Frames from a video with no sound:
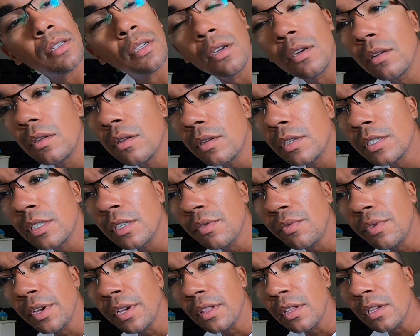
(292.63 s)
So let's see
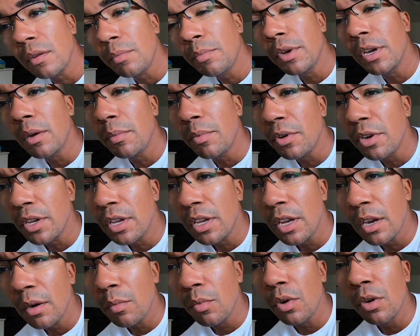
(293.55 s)
if we can get that to pick up on the
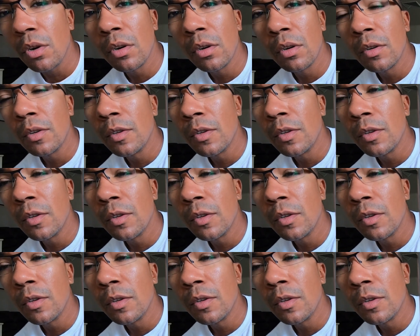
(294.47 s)
camera.